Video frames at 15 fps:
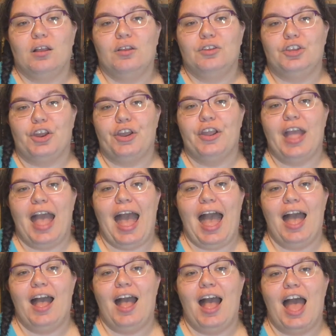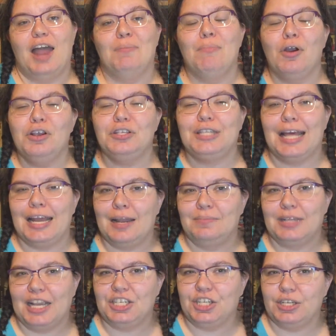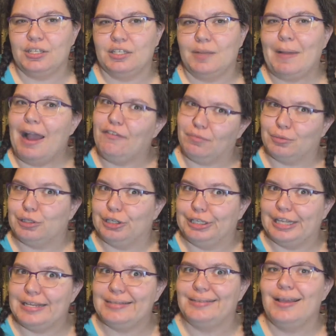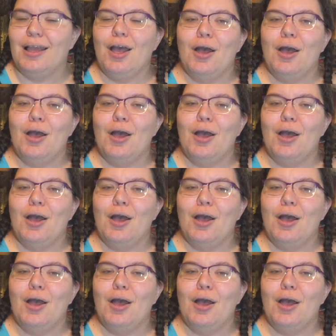You know, and most adaptations, apart from Clueless,